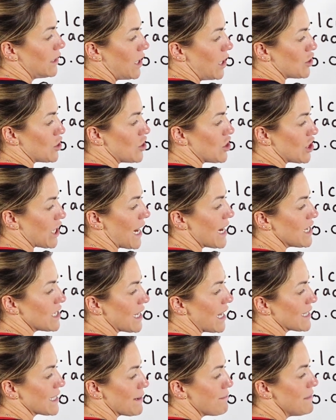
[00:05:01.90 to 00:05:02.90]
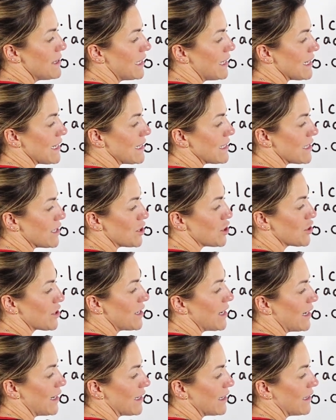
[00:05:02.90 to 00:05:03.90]
should change that to millilitres,
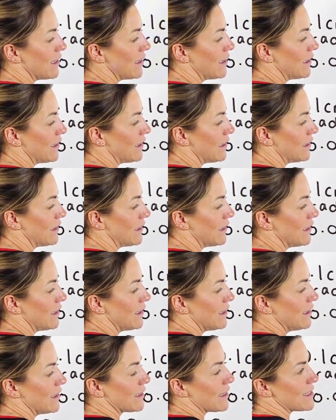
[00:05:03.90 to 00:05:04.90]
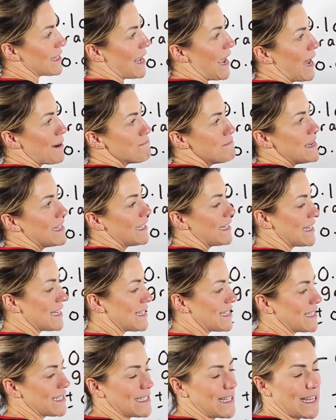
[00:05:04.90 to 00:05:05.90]
shouldn't I? Because I had
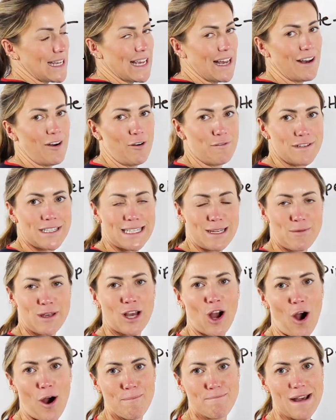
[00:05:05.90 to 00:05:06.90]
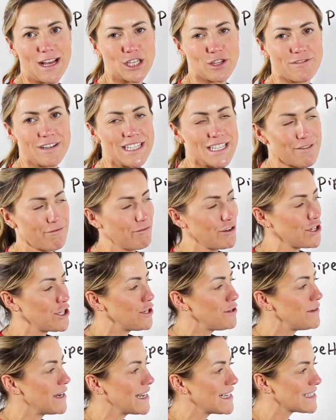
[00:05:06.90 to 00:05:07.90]
millilitres here. Obviously, we can't measure in different
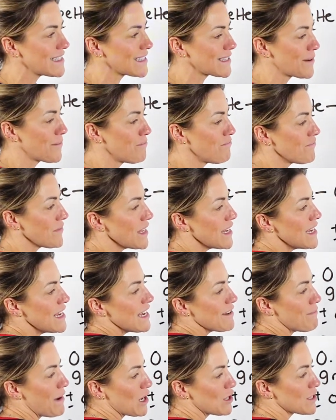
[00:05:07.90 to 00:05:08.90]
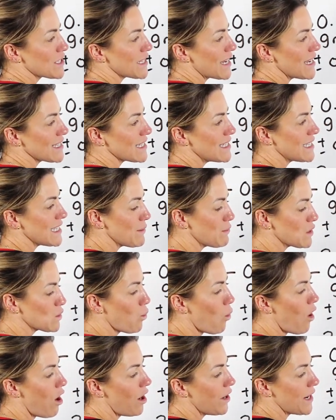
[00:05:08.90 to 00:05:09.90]
units. My uncertainty was
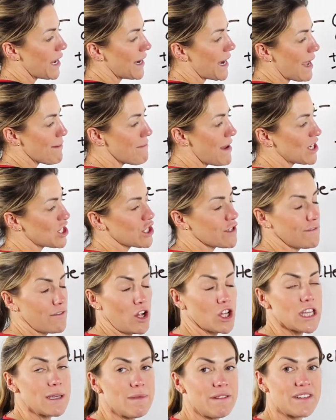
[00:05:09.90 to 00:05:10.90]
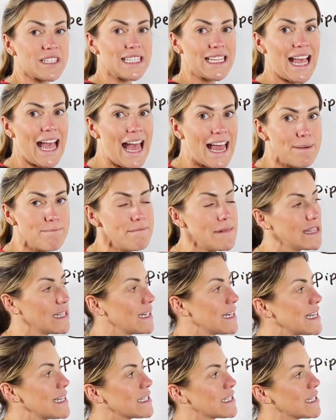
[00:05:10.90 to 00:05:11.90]
1, and I measured a volume of 10
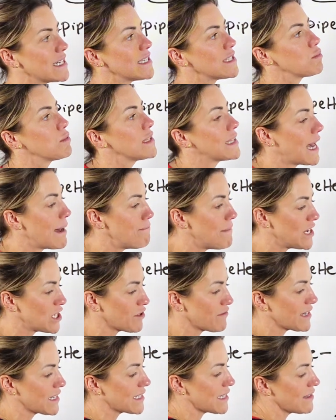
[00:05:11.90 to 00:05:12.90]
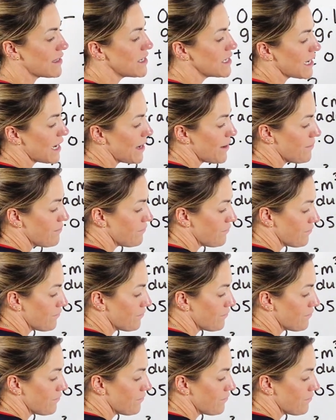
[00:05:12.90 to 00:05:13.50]
millilitres with that measuring cylinder.